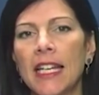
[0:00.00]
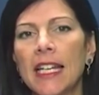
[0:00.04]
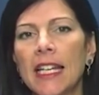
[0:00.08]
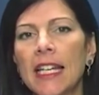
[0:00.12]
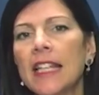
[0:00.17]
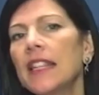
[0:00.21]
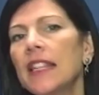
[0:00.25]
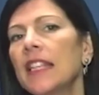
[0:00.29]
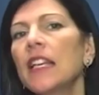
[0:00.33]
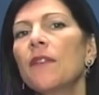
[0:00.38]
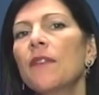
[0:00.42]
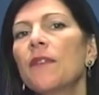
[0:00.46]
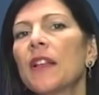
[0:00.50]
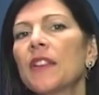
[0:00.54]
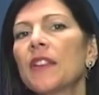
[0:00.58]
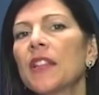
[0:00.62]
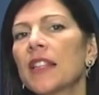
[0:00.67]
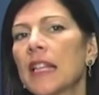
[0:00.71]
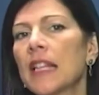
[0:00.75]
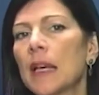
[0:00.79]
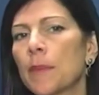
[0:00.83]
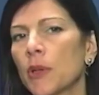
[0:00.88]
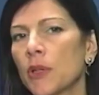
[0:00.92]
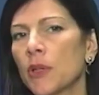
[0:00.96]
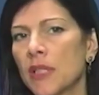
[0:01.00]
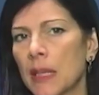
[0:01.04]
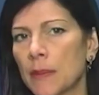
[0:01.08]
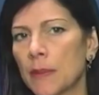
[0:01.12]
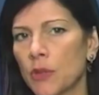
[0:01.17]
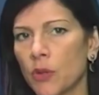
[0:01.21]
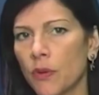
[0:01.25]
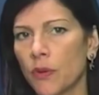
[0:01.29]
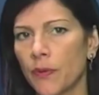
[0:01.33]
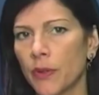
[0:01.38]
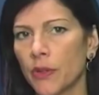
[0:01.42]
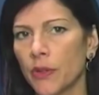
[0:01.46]
in the event that that
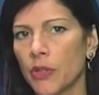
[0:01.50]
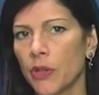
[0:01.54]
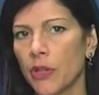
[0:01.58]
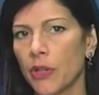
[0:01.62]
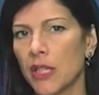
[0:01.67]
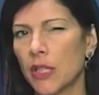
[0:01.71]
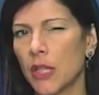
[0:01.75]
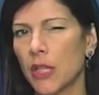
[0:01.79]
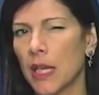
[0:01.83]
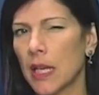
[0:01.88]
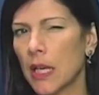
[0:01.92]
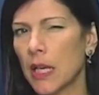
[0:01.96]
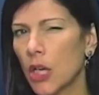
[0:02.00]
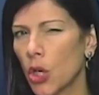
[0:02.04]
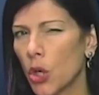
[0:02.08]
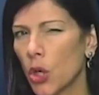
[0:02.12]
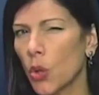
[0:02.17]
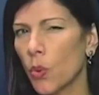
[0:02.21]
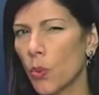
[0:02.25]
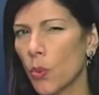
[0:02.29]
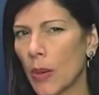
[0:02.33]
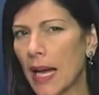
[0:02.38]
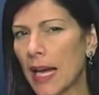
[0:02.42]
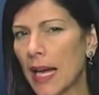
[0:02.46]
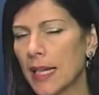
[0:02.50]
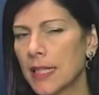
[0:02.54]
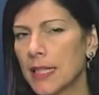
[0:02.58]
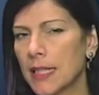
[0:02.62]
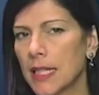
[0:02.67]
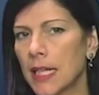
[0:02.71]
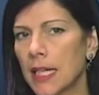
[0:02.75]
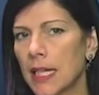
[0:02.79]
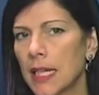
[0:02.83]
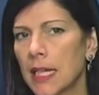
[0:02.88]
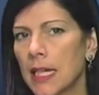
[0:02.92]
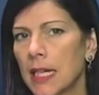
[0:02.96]
perceptual filter is incorrect,
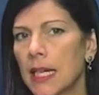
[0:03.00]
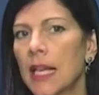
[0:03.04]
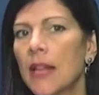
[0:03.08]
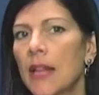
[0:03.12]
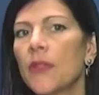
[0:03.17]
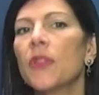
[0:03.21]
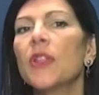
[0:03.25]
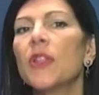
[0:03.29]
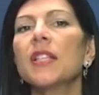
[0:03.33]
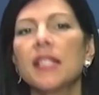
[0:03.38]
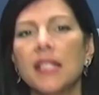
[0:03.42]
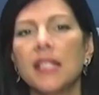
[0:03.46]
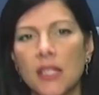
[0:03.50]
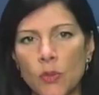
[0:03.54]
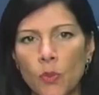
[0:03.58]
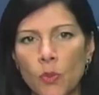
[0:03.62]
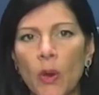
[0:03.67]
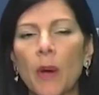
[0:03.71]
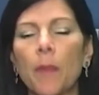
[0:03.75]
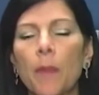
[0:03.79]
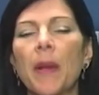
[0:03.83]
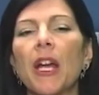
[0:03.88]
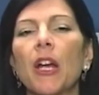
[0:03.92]
this is where